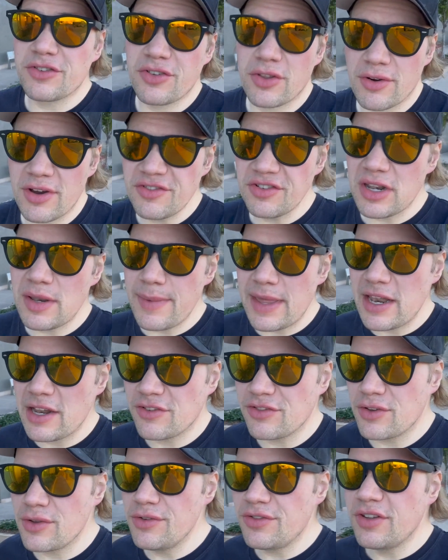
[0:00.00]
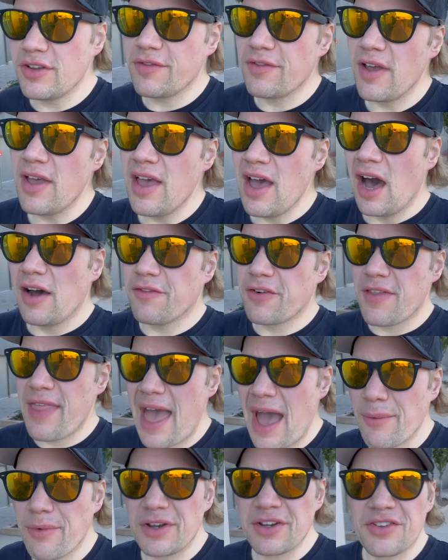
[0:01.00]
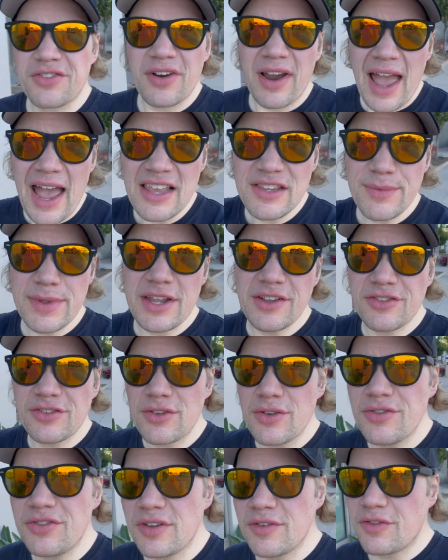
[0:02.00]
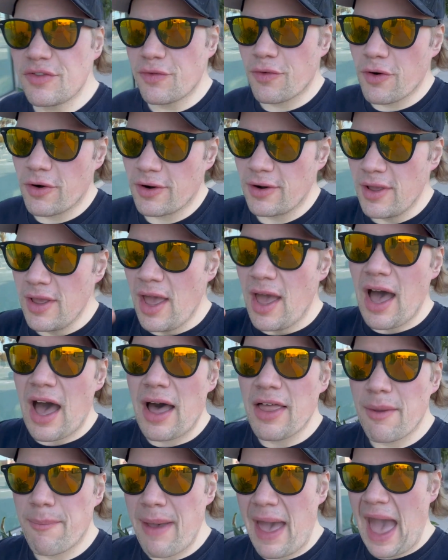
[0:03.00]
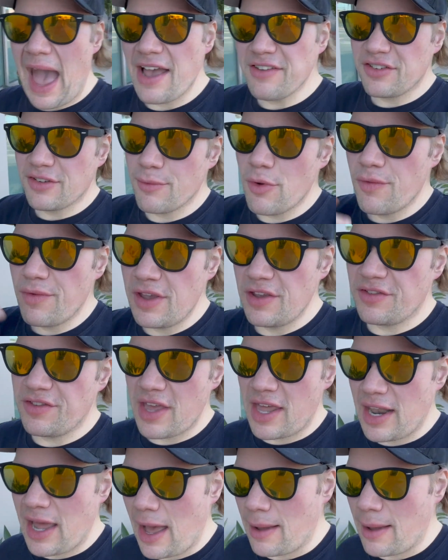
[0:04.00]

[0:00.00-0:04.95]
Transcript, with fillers: So there is going to be an exclusive for that one, because there has been exclusives for the past movies that